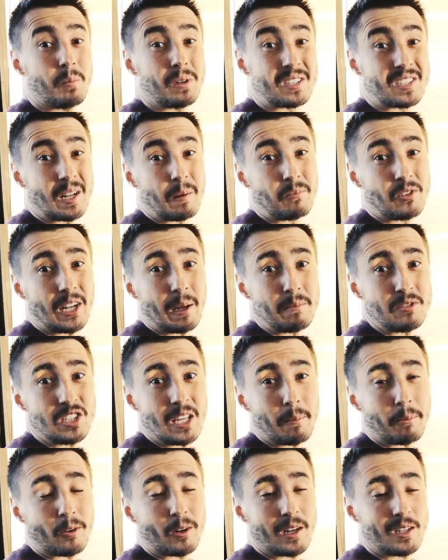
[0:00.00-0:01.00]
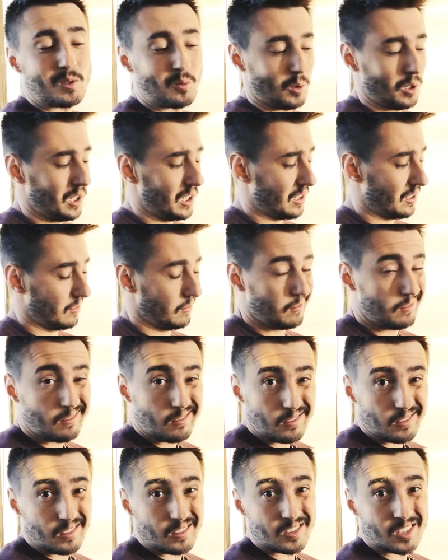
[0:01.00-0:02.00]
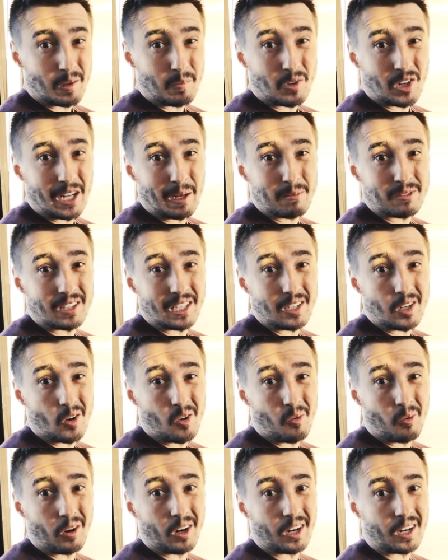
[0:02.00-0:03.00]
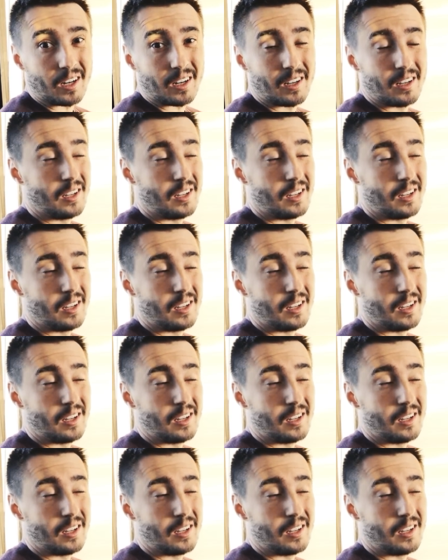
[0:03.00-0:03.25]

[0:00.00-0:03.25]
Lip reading: But sometimes the upgrades work, sometimes they don't work.